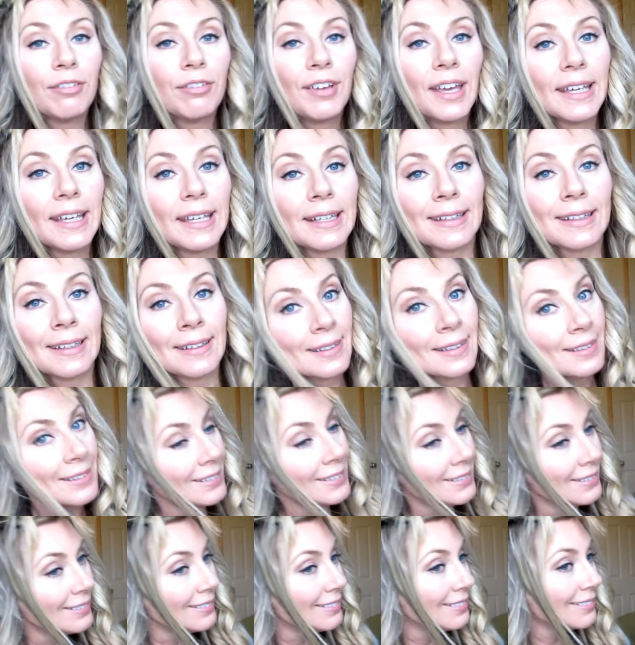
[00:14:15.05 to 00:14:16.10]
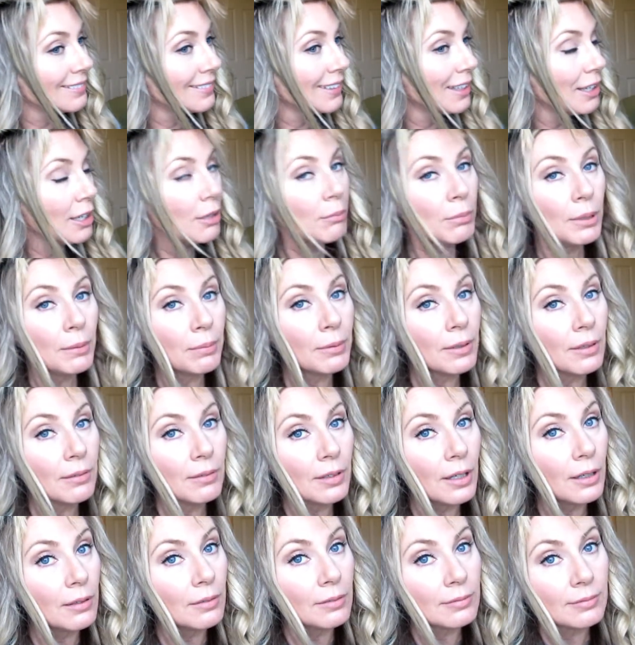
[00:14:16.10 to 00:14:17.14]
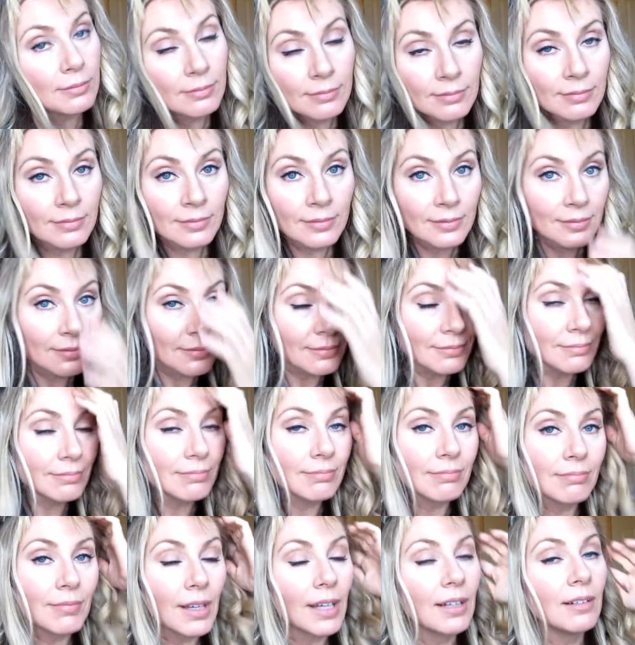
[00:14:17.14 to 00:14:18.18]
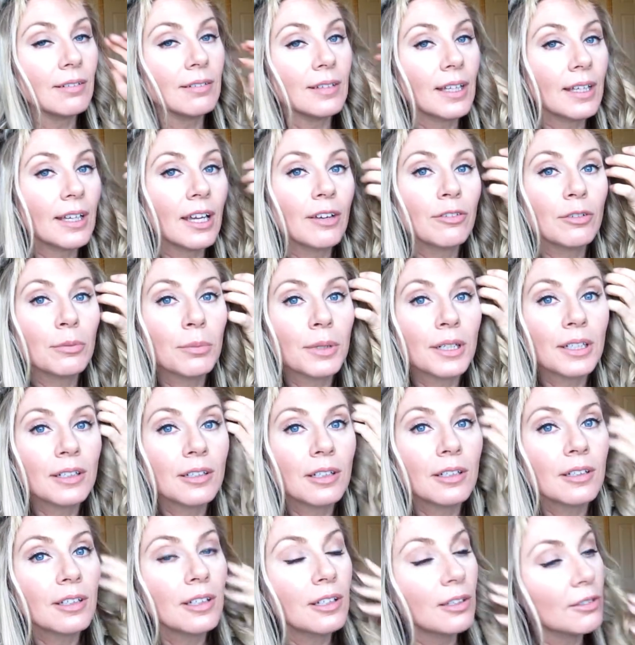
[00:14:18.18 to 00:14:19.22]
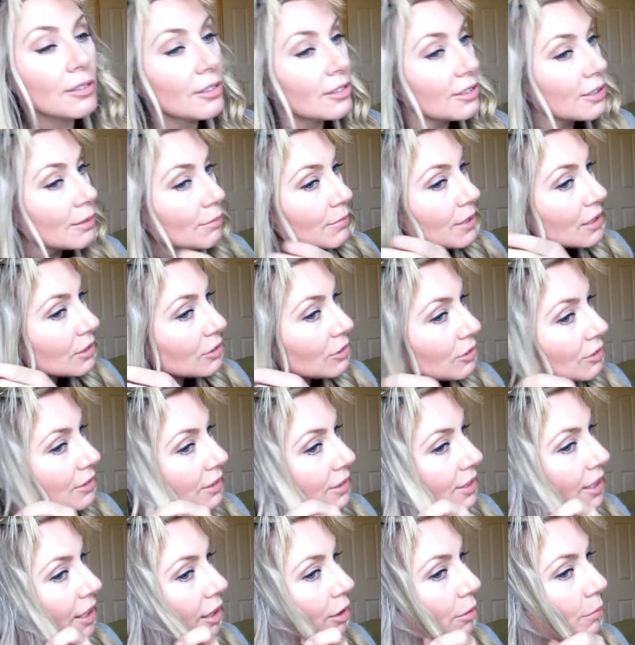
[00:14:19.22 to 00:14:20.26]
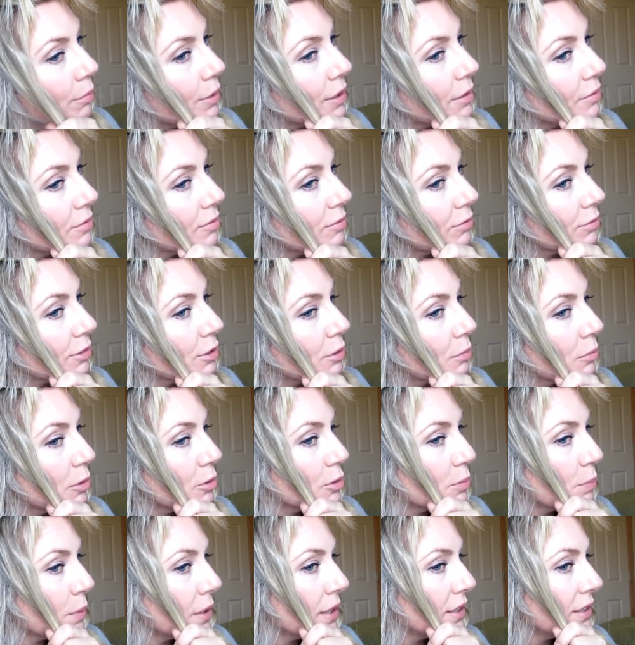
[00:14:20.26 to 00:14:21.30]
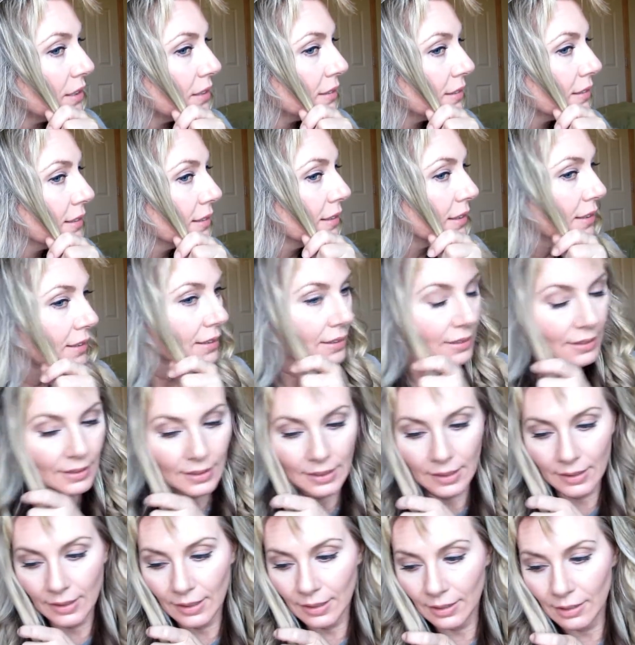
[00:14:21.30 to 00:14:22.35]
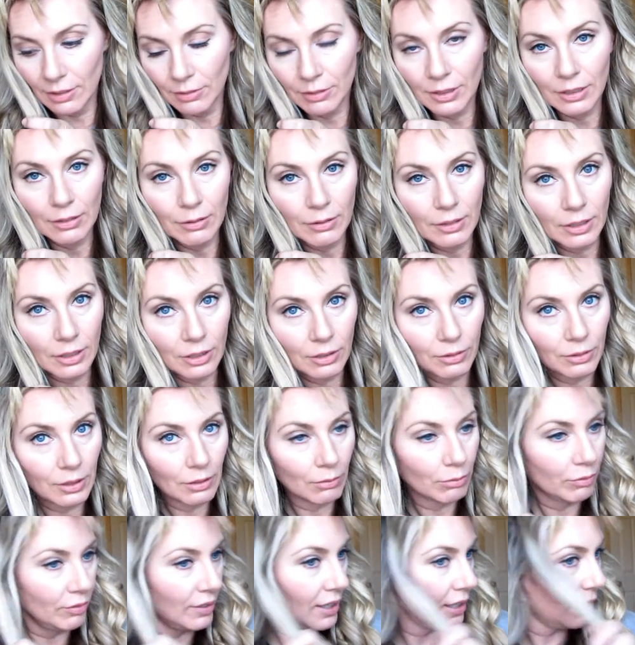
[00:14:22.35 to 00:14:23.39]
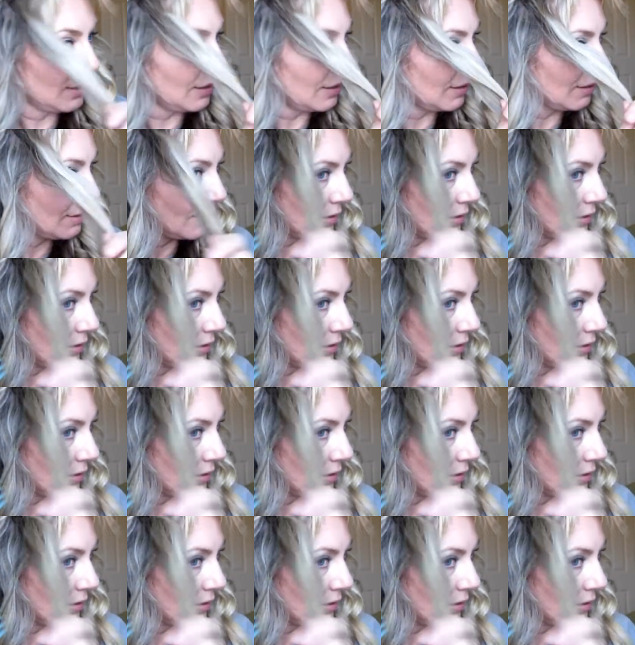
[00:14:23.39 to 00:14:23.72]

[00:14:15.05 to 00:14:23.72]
fake it. People don't know. I don't think everybody, you know, there's some things you can tell, but for the most part, I think you can fake